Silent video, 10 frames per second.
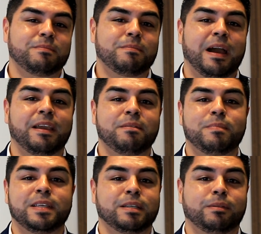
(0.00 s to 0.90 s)
might
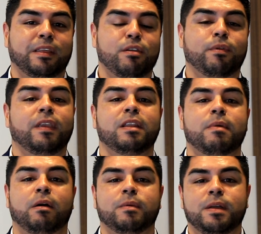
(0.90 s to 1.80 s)
be something that you were thinking
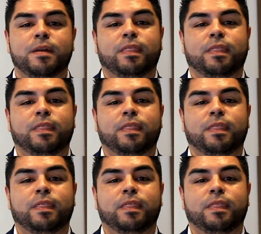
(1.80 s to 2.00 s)
about.